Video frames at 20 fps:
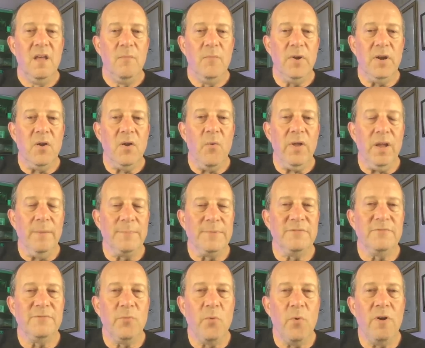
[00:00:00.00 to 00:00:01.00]
But going up to
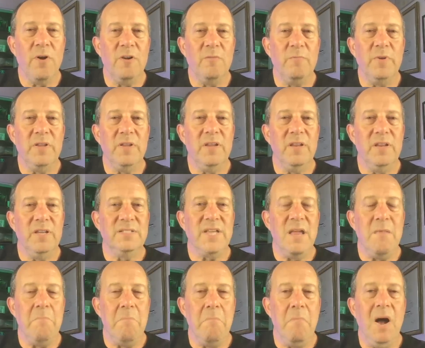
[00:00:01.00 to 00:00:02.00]
$400 billion is
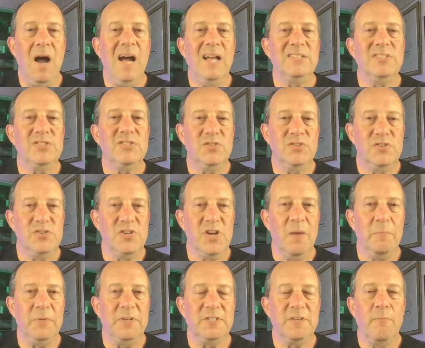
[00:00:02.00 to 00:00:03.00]
a monster
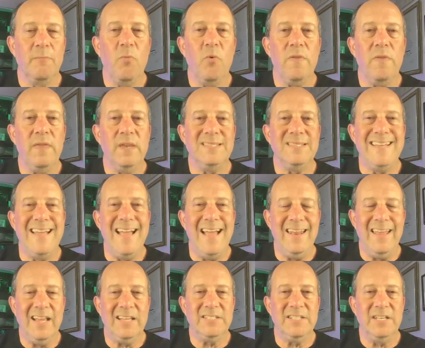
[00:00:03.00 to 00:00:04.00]
jump. It's a more than
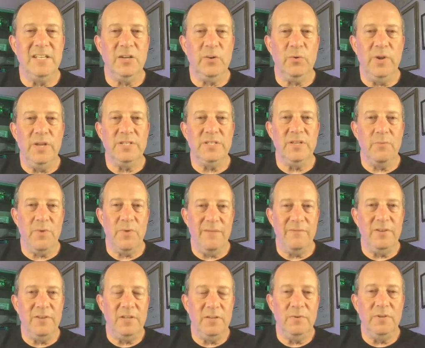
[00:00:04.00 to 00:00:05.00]
10x increase in
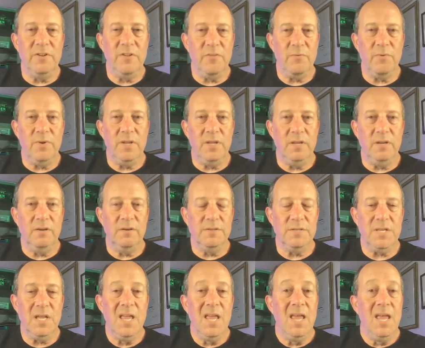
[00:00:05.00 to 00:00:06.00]
revenue in 3
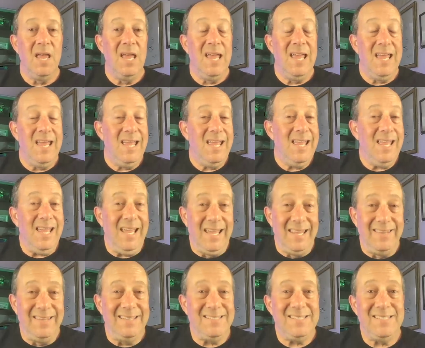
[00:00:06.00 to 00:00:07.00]
years.
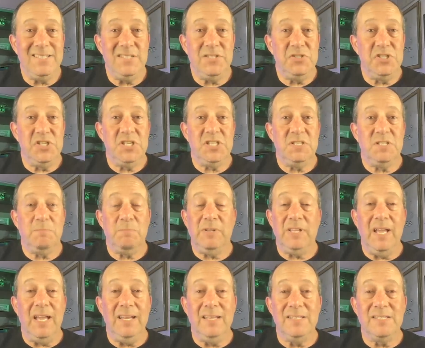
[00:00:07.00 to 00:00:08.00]
And this is just
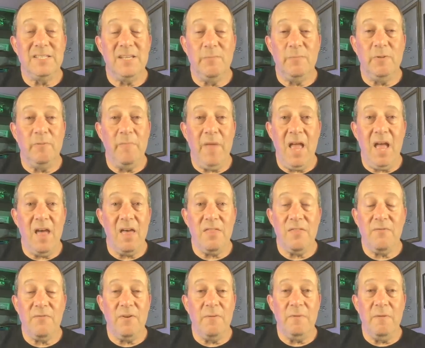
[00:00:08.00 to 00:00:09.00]
plain and simple math
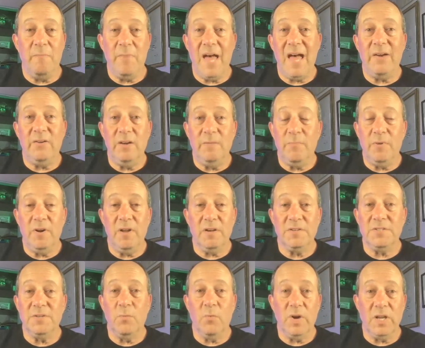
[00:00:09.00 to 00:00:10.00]
from the battery
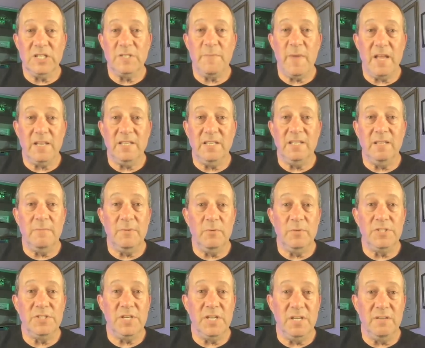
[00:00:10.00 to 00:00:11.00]
production we're expecting them to
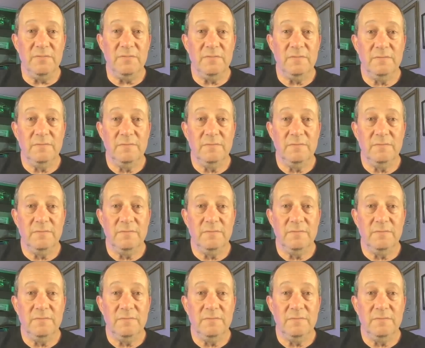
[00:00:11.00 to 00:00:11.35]
achieve.